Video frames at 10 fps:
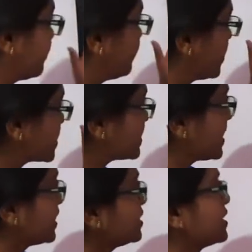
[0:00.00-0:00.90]
first
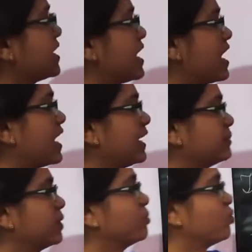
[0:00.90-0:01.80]
line, I am
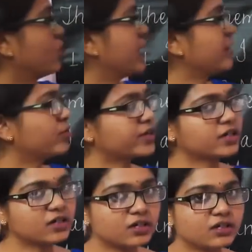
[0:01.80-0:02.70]
a boy or a
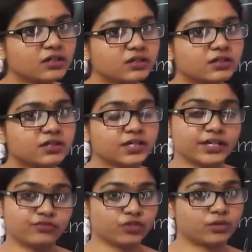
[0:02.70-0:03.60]
girl.
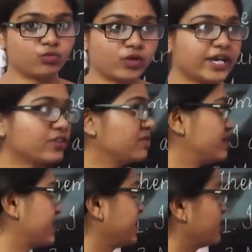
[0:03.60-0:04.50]
If you are a boy, you will
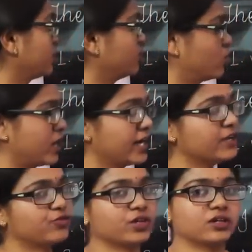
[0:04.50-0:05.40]
write down boy. If
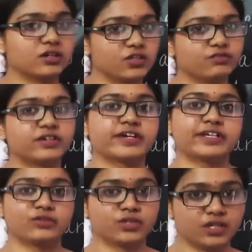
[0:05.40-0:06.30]
you are a girl, you will write
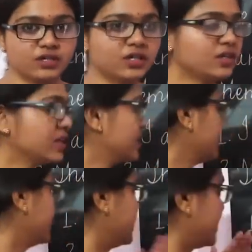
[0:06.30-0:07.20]
down girl.
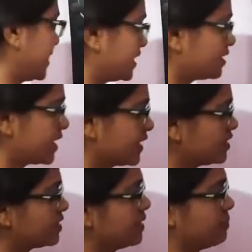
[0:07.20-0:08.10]
The second line,
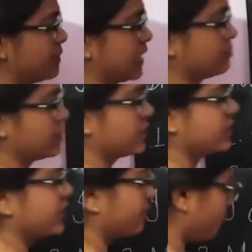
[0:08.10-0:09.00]
my birthday